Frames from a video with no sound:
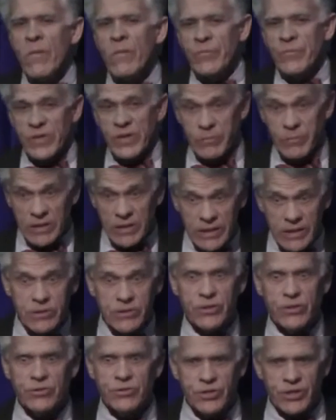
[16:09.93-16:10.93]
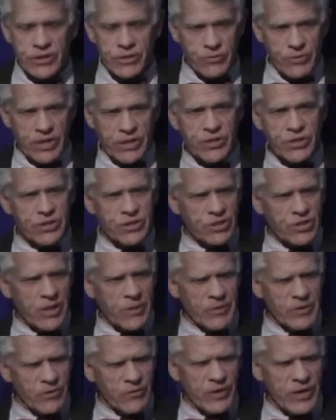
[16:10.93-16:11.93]
The millennial generation is
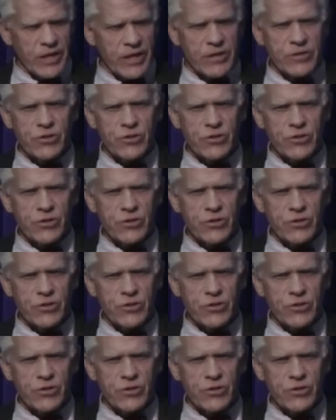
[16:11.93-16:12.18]
coming of age,